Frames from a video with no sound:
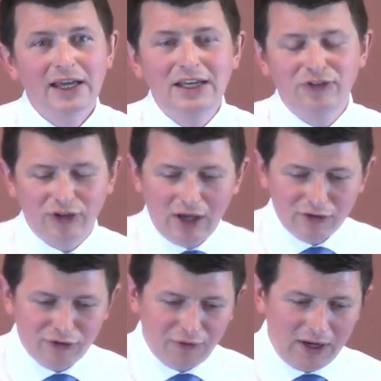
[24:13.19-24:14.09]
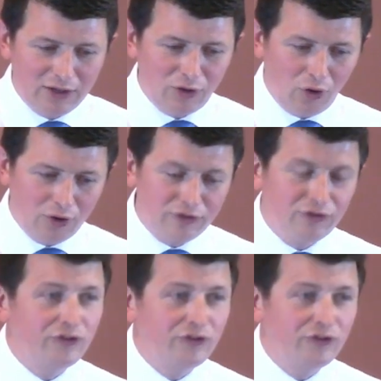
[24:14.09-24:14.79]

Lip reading: He satisfied God's